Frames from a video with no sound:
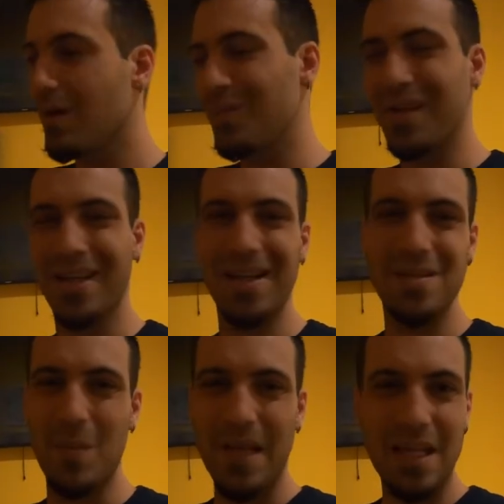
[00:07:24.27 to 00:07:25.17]
but again, it's
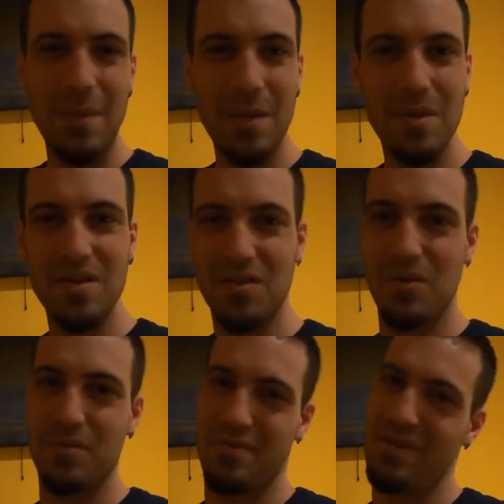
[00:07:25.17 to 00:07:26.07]
a Beanie Baby,
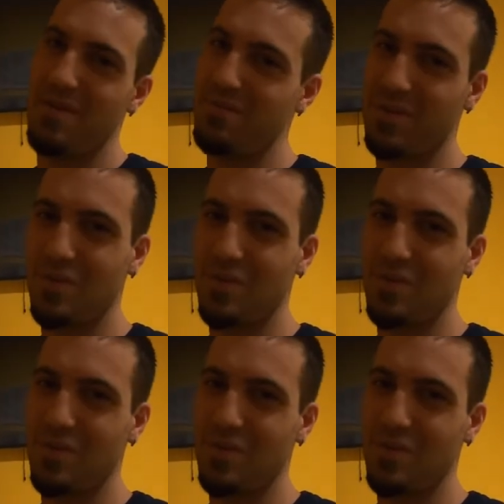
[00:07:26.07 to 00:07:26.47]
so there's